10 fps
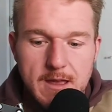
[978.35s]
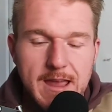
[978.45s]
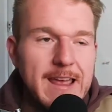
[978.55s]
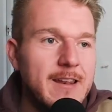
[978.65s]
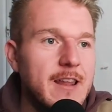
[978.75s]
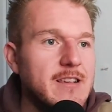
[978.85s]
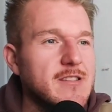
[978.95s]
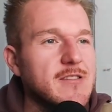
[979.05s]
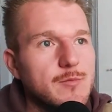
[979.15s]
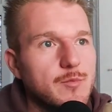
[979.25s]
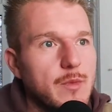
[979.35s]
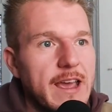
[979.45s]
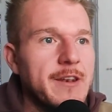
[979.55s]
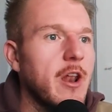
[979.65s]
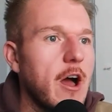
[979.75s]
in this
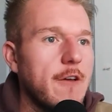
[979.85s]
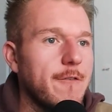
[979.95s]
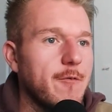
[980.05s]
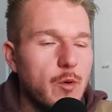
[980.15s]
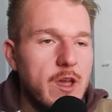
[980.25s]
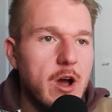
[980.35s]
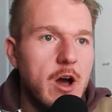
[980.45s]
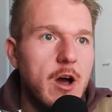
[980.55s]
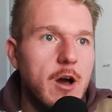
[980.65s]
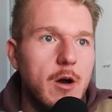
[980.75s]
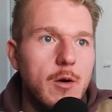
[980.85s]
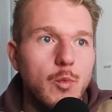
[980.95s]
in life we are